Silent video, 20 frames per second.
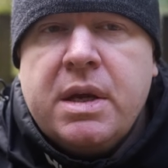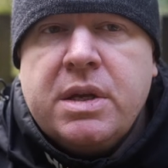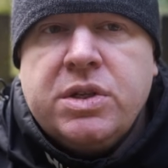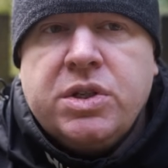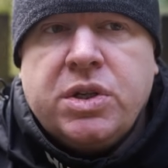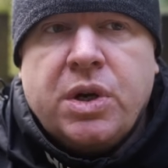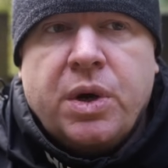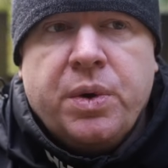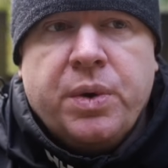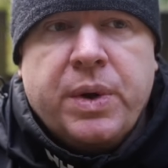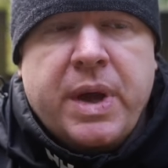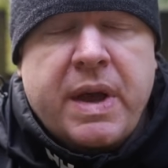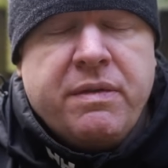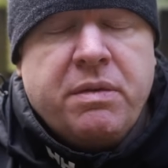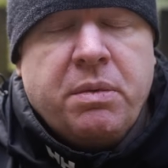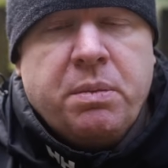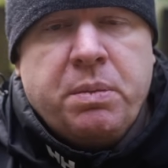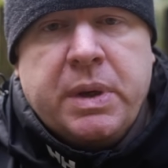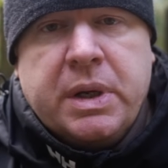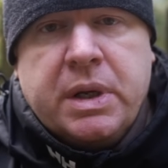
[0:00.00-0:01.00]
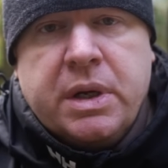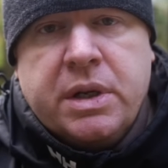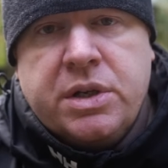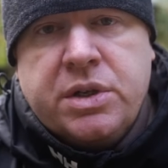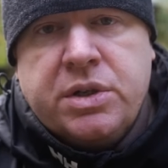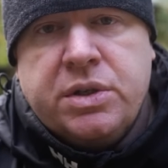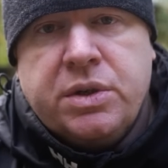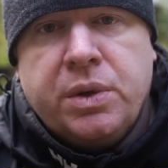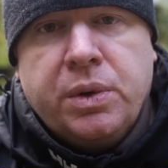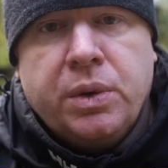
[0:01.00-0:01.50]
So even when I
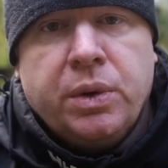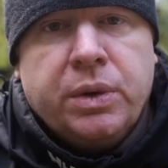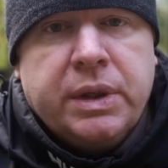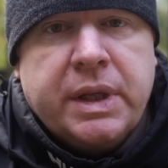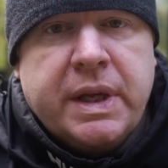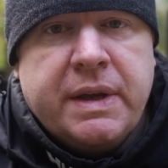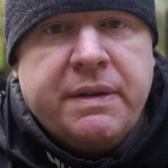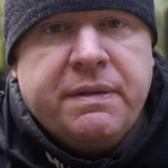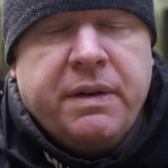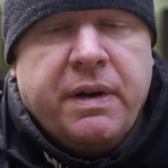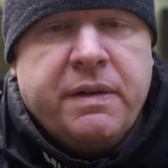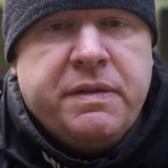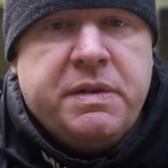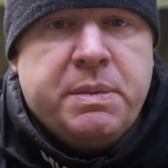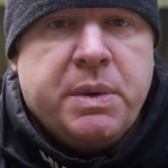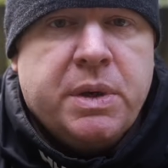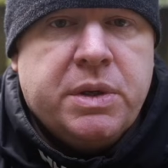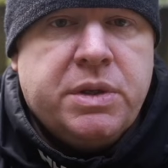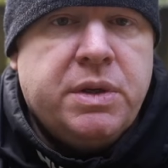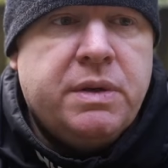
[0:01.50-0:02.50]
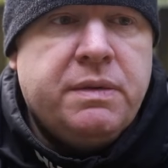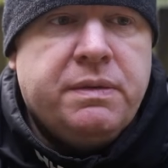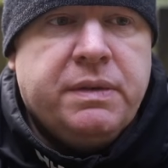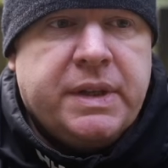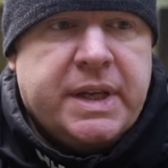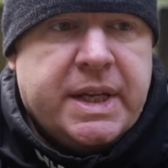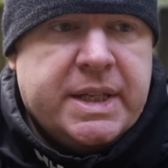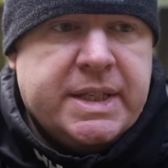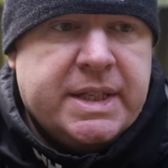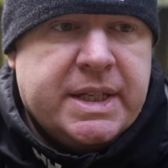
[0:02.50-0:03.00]
shoot on the 5D Mark II for
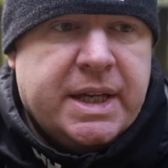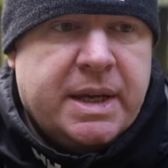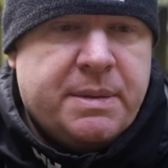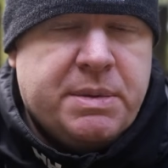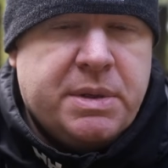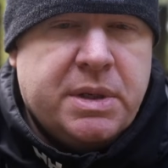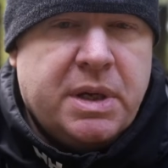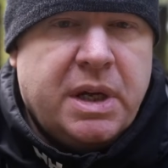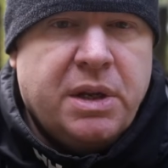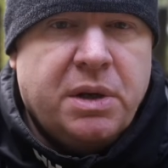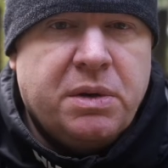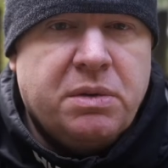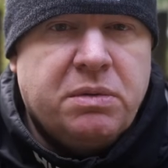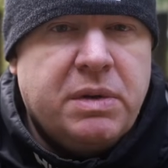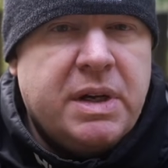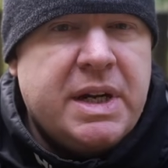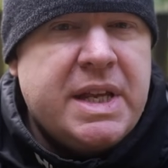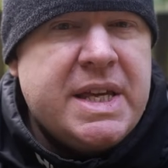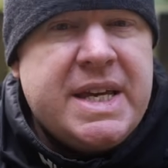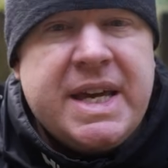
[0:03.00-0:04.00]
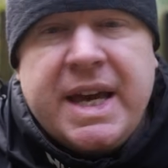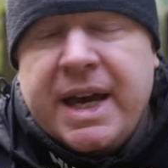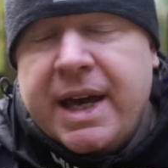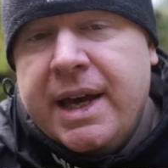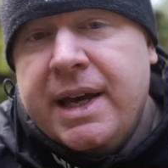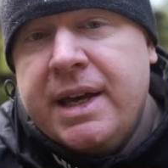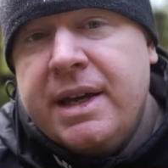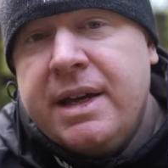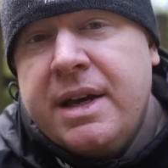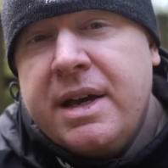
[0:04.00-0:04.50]
landscapes, I don't really
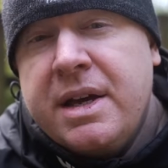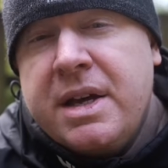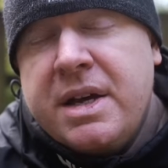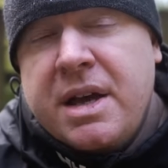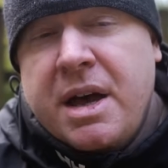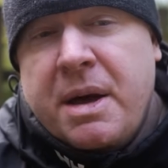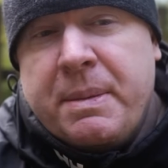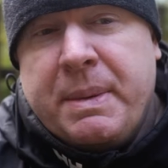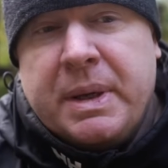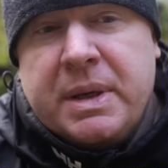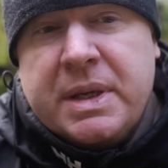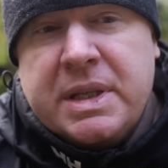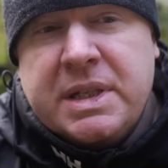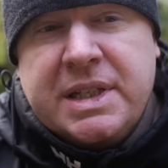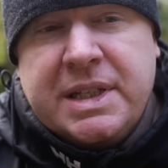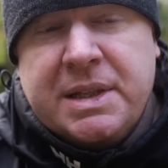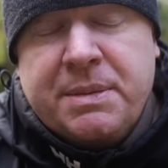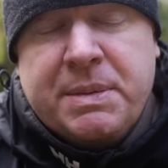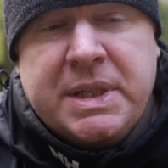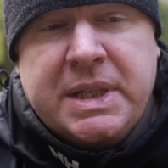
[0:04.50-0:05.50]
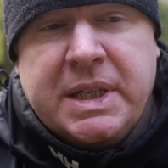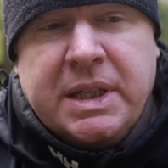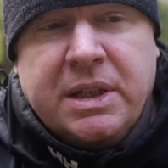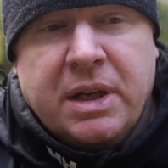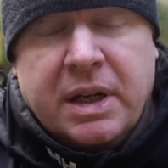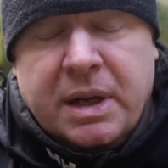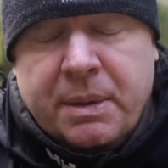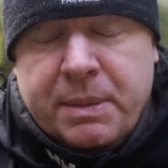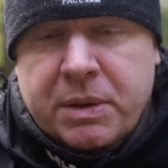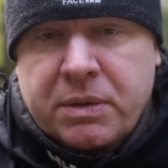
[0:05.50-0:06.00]
care about its limited
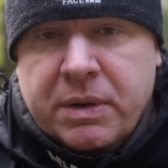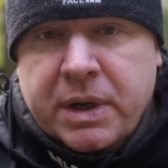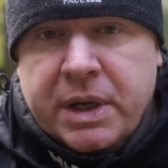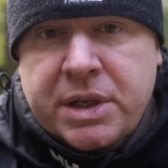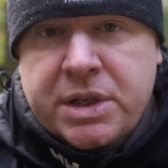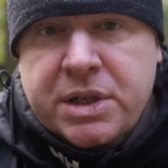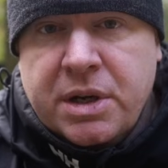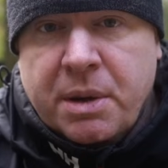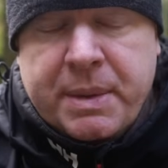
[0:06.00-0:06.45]
dynamic range.